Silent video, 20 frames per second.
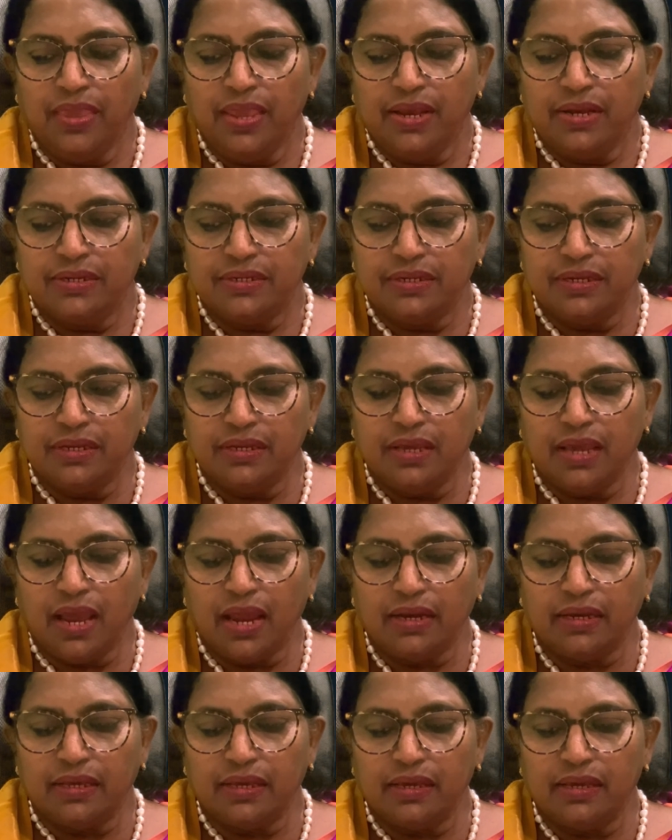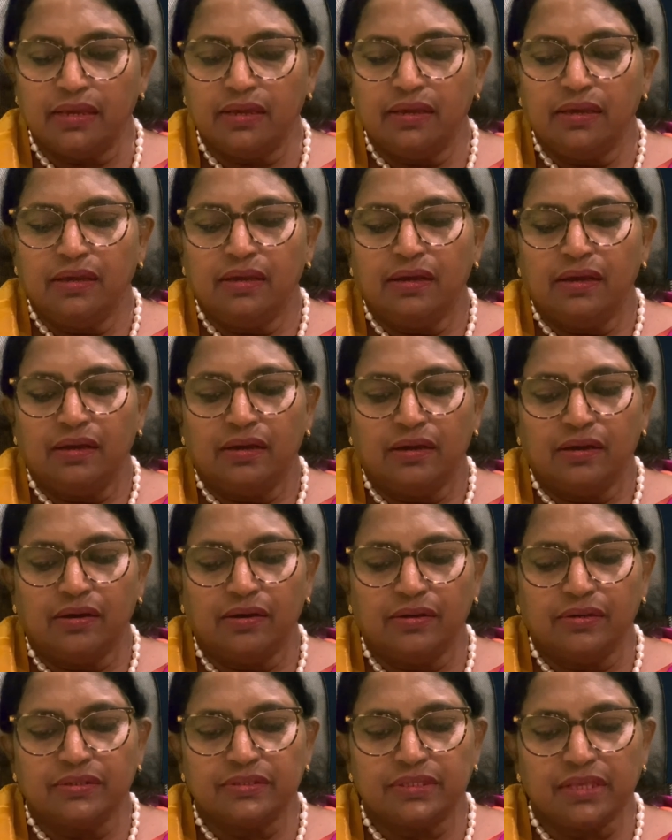she had a
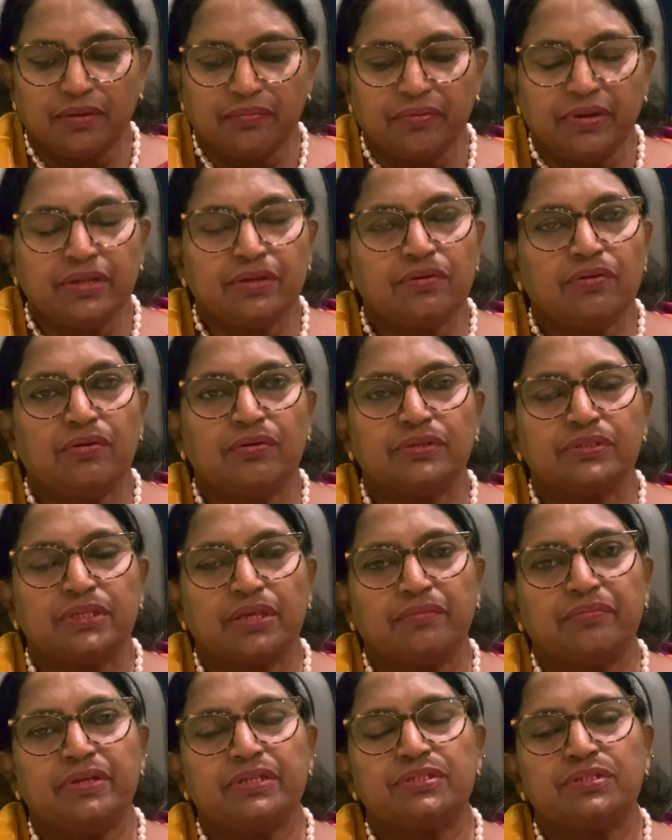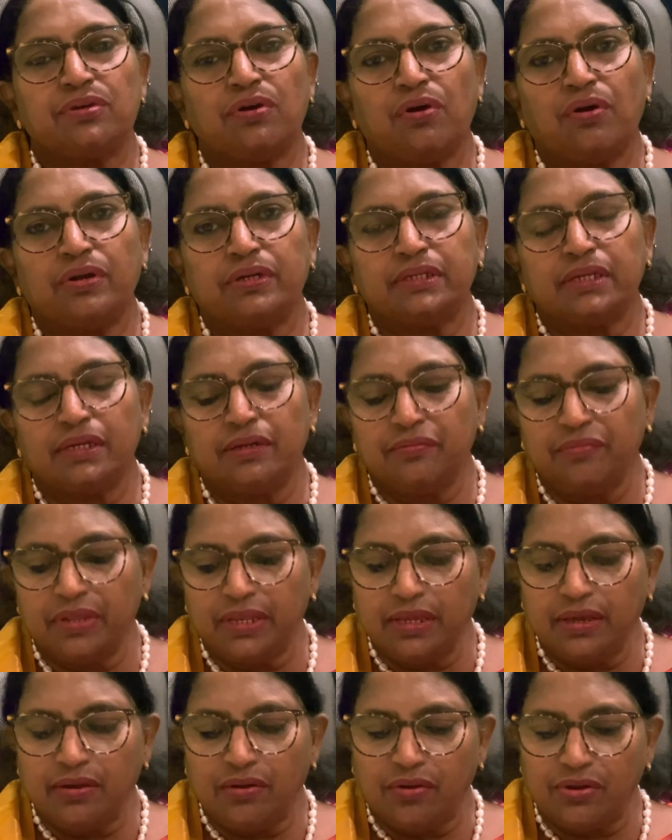servant's heart and
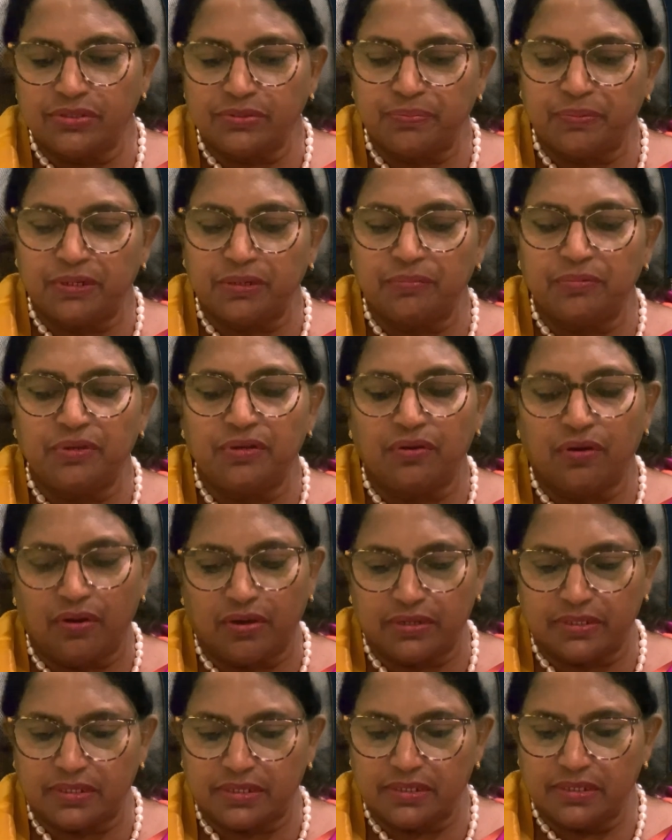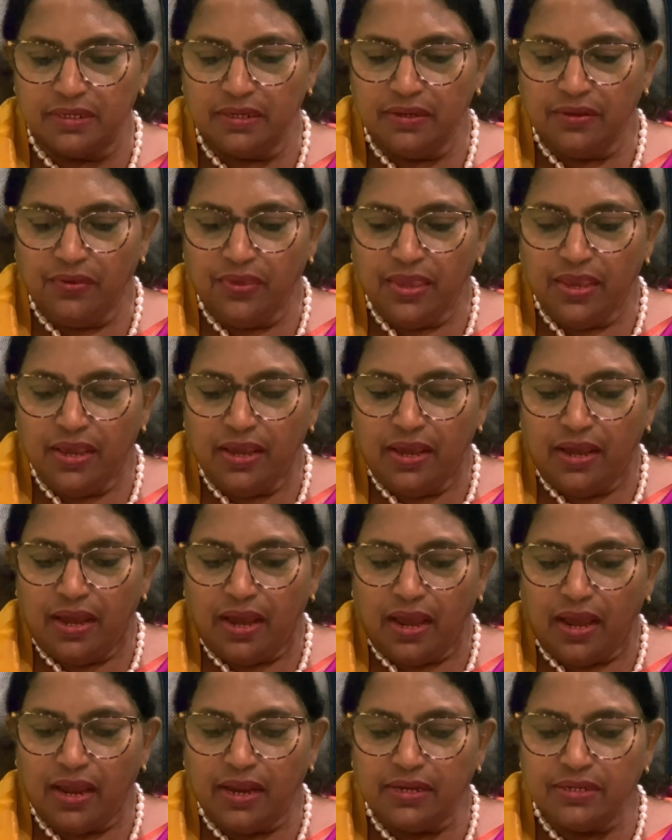very hospitable heart.
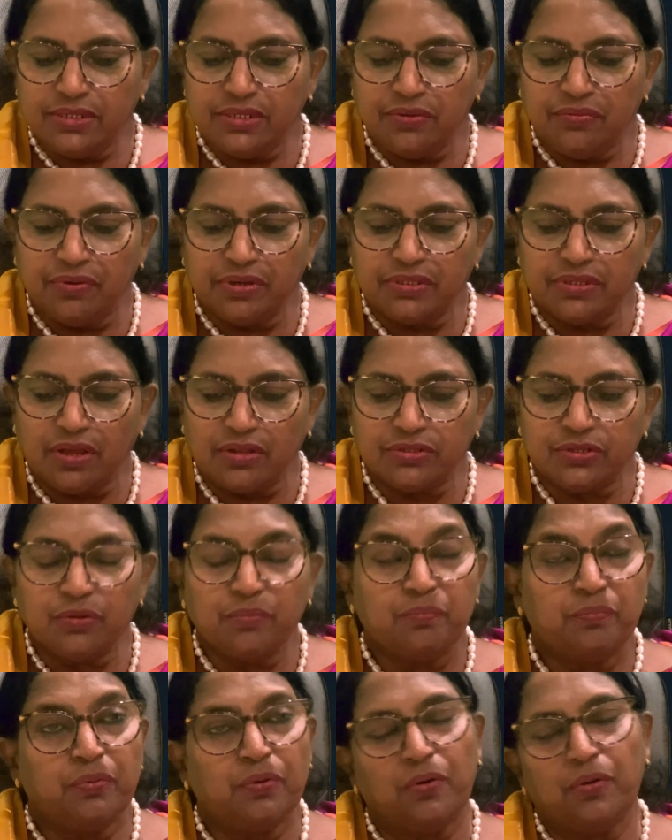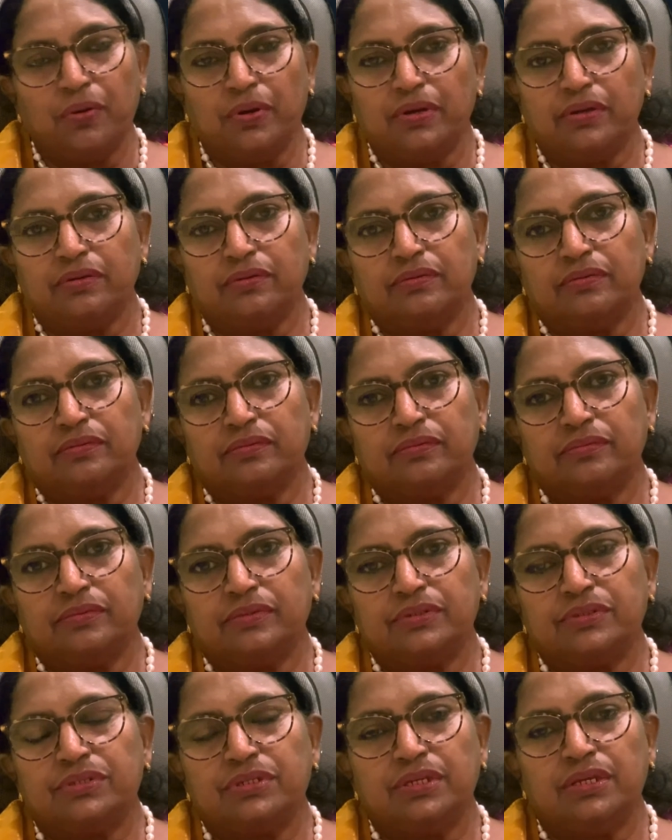And she was also bold.
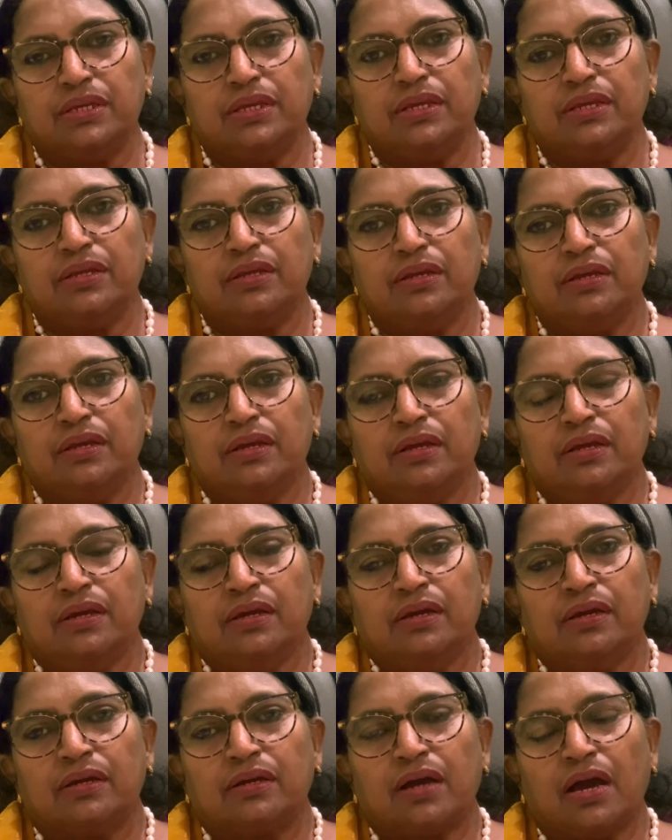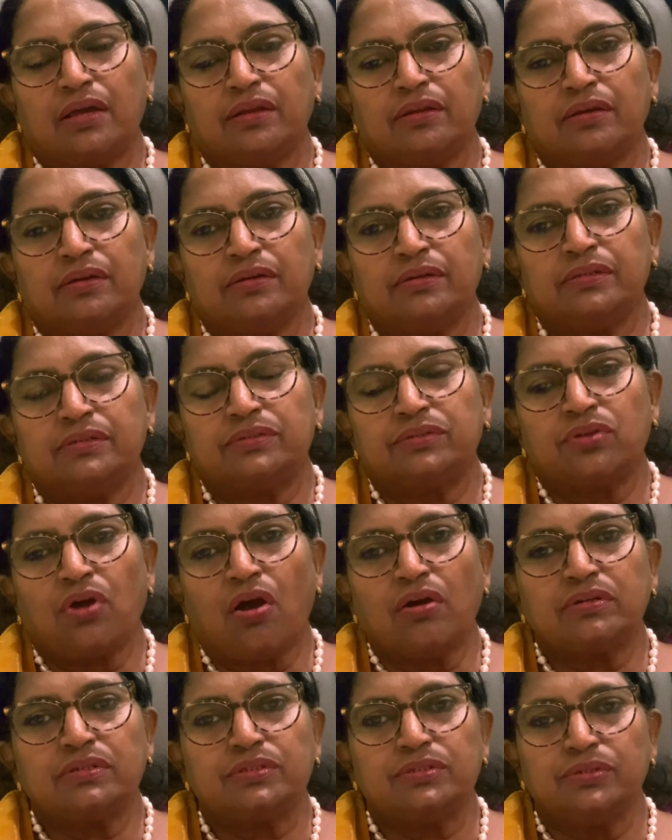She
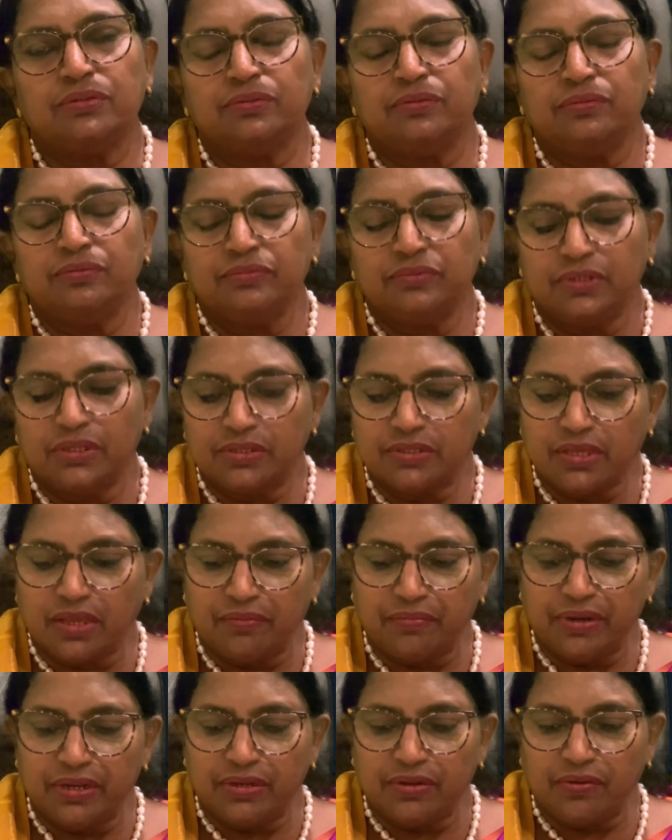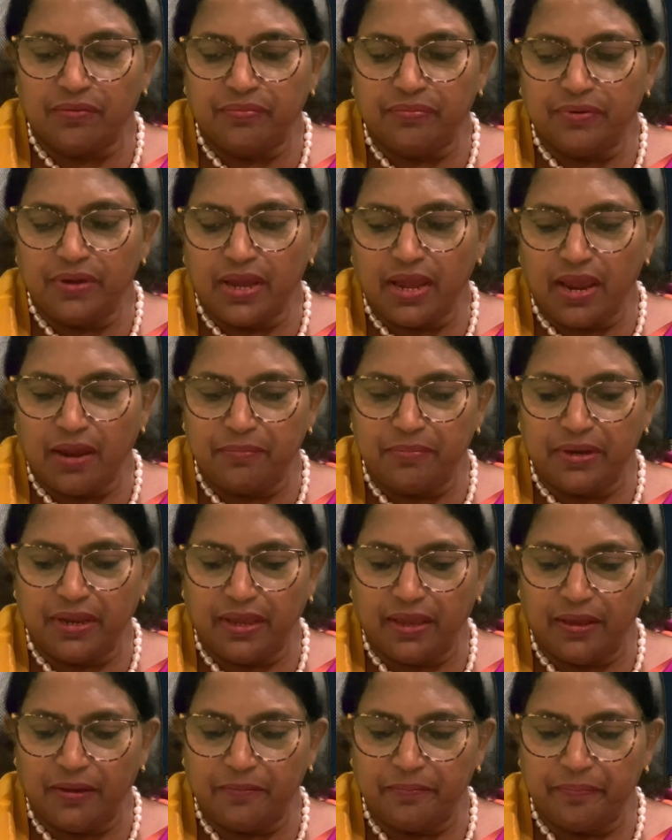talked to the servant of
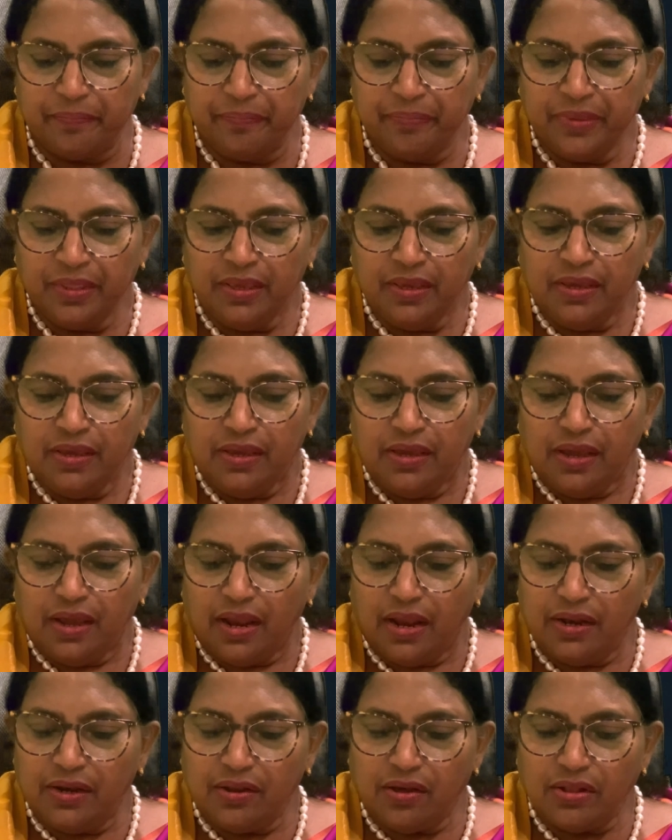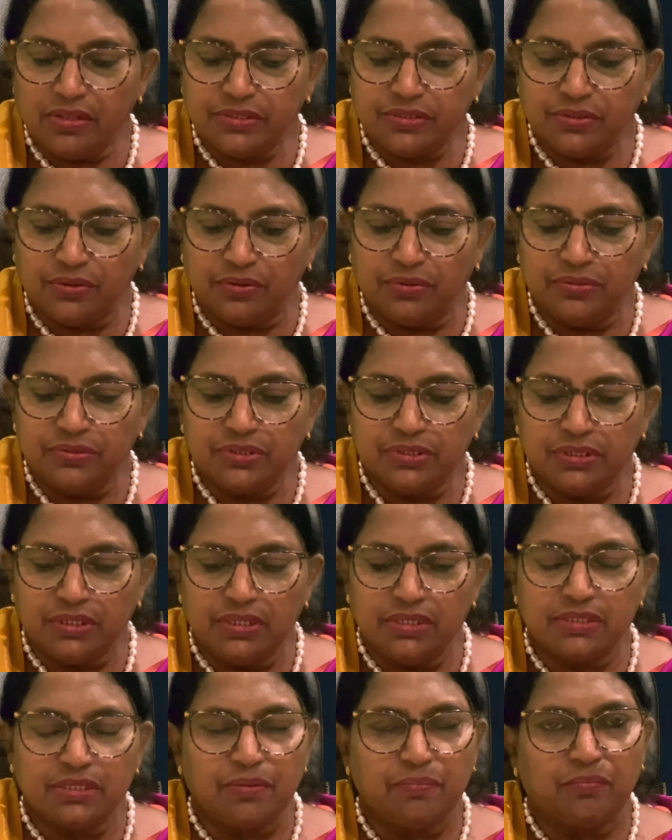Abraham. And also she
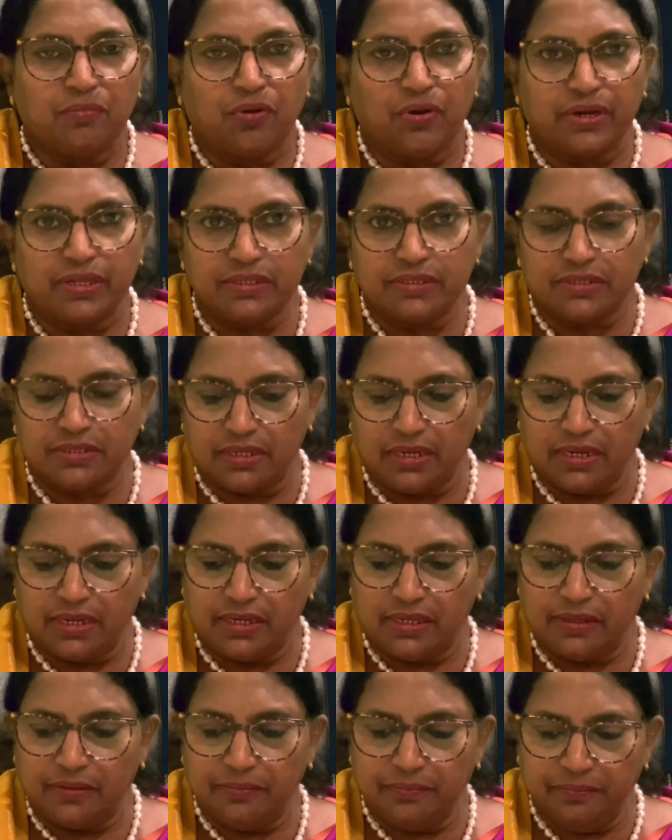is a modest lady.